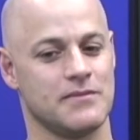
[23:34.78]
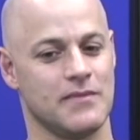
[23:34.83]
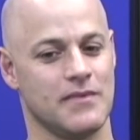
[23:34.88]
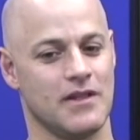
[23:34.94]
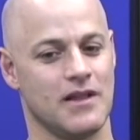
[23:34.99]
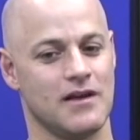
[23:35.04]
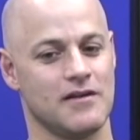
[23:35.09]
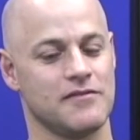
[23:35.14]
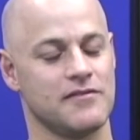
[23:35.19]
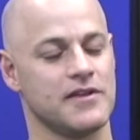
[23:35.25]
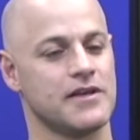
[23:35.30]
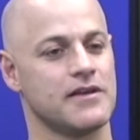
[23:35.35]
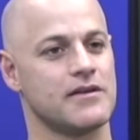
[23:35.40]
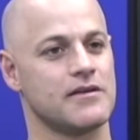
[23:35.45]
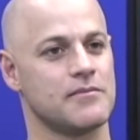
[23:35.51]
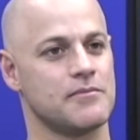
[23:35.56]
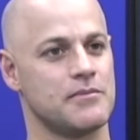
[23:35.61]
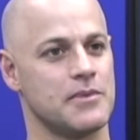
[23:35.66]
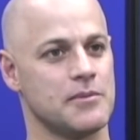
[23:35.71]
lovely
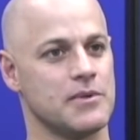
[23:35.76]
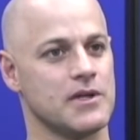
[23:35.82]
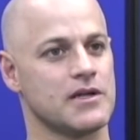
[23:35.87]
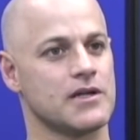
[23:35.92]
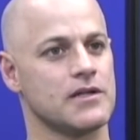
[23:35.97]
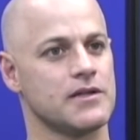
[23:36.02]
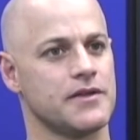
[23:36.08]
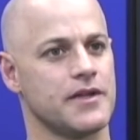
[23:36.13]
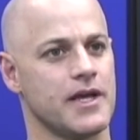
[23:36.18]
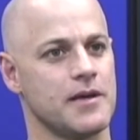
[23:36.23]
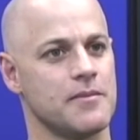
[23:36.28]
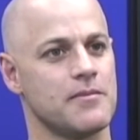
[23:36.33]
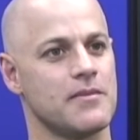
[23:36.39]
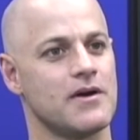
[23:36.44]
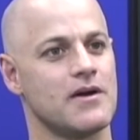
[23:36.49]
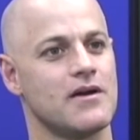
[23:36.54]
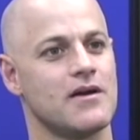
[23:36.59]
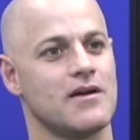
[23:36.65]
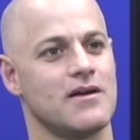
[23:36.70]
biblical name,
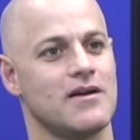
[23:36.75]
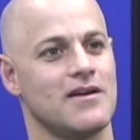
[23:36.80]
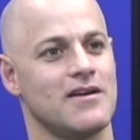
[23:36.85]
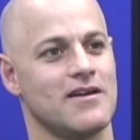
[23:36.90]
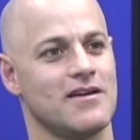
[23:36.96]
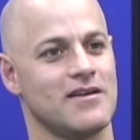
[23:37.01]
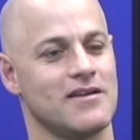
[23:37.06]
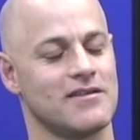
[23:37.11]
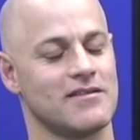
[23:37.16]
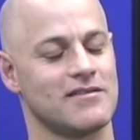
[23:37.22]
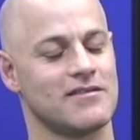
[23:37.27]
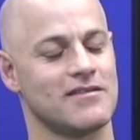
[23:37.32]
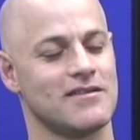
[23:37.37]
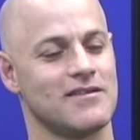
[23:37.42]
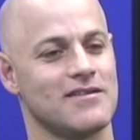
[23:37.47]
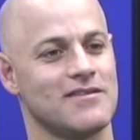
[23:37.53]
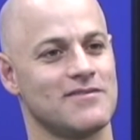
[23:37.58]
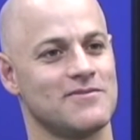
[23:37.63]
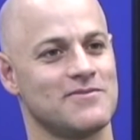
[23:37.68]
and
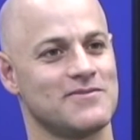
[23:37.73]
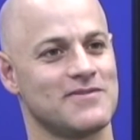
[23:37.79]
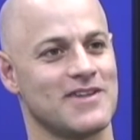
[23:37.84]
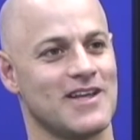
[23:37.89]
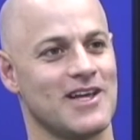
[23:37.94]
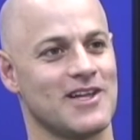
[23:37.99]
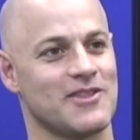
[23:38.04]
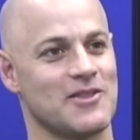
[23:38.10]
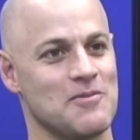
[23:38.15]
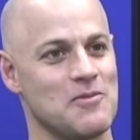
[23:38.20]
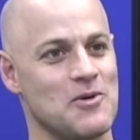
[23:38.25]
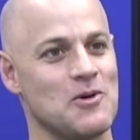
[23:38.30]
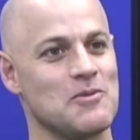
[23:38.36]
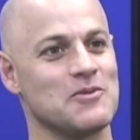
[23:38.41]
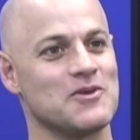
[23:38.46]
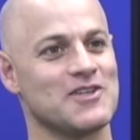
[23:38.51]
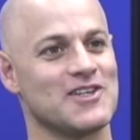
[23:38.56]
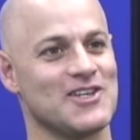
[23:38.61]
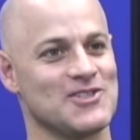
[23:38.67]
at the
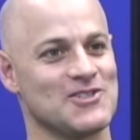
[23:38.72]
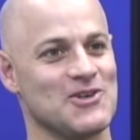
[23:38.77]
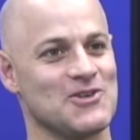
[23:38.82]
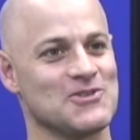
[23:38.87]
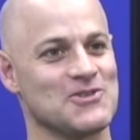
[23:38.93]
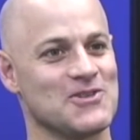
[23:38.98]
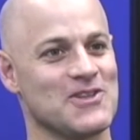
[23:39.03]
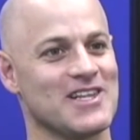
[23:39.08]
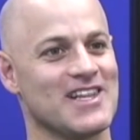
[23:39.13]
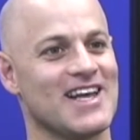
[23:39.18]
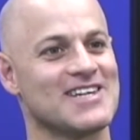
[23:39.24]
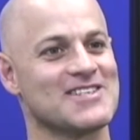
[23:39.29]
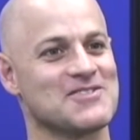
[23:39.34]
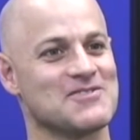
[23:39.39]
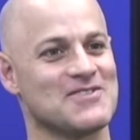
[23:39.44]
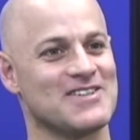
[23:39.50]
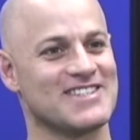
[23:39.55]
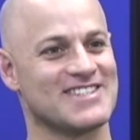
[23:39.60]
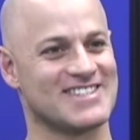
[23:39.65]
moment he's also the last
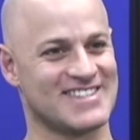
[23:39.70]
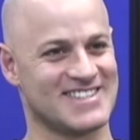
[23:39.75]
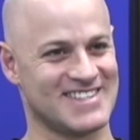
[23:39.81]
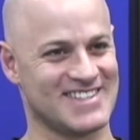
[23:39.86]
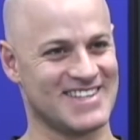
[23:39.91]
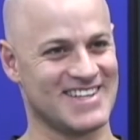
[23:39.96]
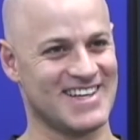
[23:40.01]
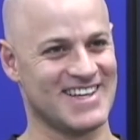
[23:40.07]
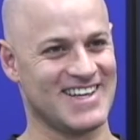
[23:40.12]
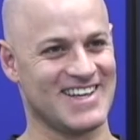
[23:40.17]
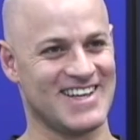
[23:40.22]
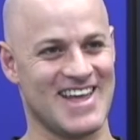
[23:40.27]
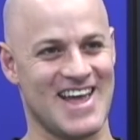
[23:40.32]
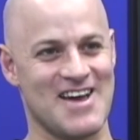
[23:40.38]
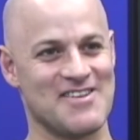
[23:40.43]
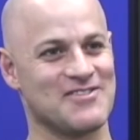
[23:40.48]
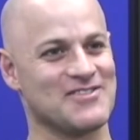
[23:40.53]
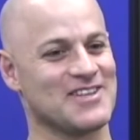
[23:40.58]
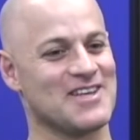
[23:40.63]
one.
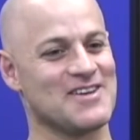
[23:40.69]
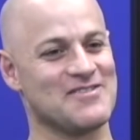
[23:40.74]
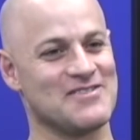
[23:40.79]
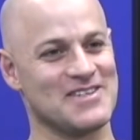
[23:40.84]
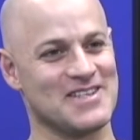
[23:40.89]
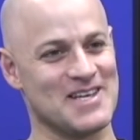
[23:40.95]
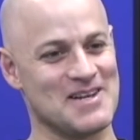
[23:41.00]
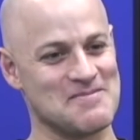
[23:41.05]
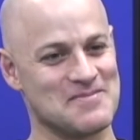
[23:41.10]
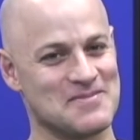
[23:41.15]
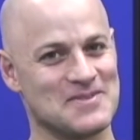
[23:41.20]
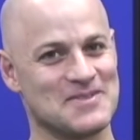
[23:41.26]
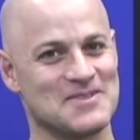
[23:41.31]
Haven't given up.